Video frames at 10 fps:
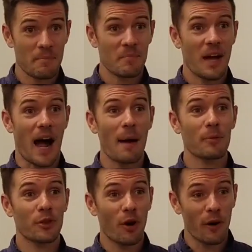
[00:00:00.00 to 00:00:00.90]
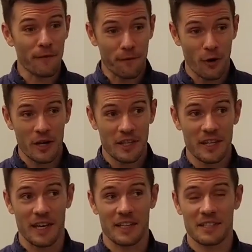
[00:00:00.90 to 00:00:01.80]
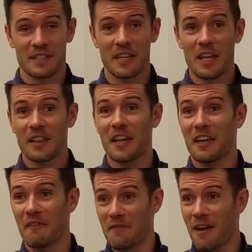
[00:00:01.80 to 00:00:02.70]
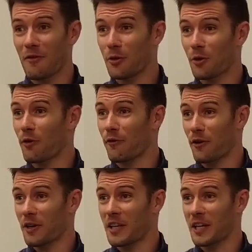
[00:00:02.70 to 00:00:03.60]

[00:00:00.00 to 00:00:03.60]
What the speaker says: and that's saying something because I've thrown probably a couple 100,000